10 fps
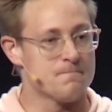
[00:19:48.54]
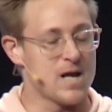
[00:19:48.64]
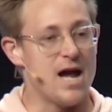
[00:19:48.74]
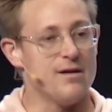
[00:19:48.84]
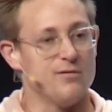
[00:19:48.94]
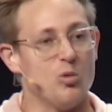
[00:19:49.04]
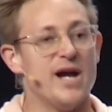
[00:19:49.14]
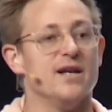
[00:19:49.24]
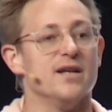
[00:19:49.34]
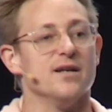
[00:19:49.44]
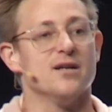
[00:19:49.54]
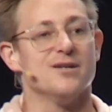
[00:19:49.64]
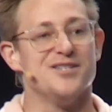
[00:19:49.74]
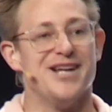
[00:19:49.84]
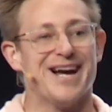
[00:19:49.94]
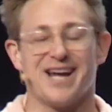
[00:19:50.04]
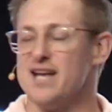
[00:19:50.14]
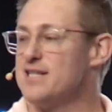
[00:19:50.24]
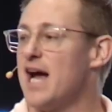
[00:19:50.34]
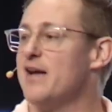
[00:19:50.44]
I have waited
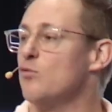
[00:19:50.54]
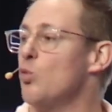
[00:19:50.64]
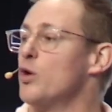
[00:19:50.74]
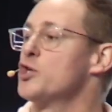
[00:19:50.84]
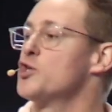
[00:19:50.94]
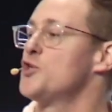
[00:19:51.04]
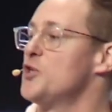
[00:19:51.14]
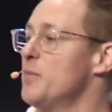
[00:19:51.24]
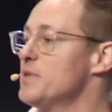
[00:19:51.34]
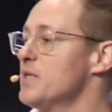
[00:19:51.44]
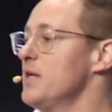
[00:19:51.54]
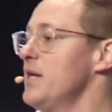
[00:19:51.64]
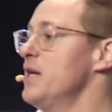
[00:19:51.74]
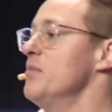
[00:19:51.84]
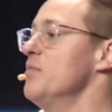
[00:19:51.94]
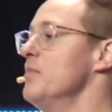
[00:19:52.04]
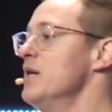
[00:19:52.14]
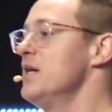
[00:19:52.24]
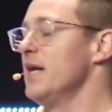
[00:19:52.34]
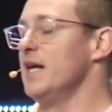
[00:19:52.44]
decades. I have worshiped him
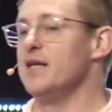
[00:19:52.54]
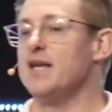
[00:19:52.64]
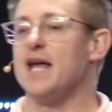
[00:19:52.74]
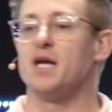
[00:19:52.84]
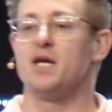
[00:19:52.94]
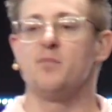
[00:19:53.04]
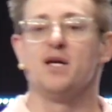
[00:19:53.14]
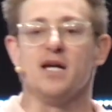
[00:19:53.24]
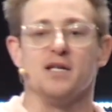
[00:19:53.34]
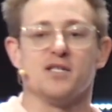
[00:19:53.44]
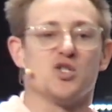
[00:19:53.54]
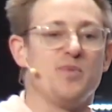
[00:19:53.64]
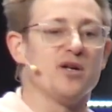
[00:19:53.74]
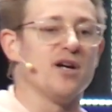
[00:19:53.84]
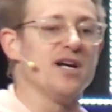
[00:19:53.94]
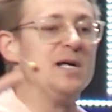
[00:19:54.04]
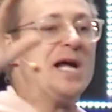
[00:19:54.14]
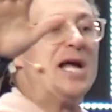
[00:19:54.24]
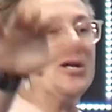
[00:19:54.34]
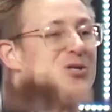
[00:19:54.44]
in name, in spirit,
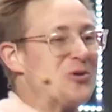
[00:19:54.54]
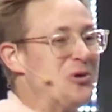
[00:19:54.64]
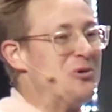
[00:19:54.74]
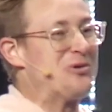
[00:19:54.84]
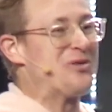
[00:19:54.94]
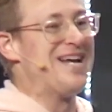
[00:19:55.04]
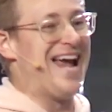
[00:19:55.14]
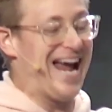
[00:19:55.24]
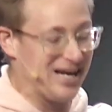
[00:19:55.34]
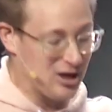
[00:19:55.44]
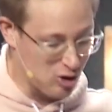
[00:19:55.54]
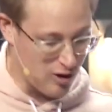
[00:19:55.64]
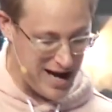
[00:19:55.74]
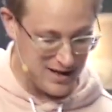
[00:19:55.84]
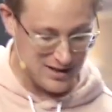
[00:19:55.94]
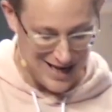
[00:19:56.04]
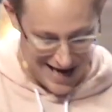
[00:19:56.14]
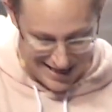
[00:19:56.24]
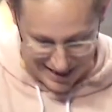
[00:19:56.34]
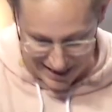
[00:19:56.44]
in truth, in grace,
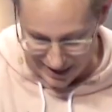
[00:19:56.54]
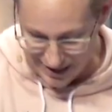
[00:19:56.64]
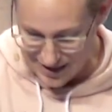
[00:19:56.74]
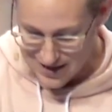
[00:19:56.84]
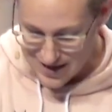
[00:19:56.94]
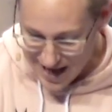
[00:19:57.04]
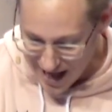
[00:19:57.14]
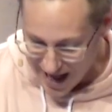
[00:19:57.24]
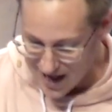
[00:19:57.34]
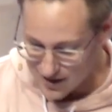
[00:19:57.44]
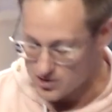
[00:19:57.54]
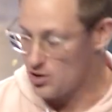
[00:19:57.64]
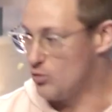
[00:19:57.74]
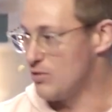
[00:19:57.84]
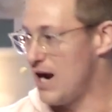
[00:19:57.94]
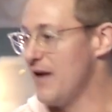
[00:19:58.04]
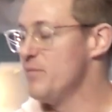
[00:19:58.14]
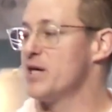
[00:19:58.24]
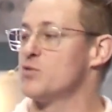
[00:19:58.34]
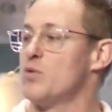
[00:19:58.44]
and he has arrived.
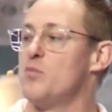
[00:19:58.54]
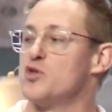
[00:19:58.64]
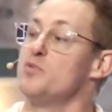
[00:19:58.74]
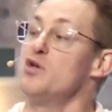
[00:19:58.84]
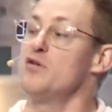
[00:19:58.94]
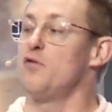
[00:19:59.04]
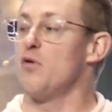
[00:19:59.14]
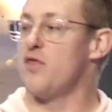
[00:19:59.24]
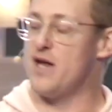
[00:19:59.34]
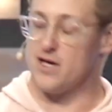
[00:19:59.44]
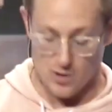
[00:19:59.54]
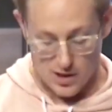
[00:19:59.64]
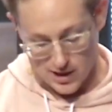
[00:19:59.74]
Because one of the most beautiful things, one of the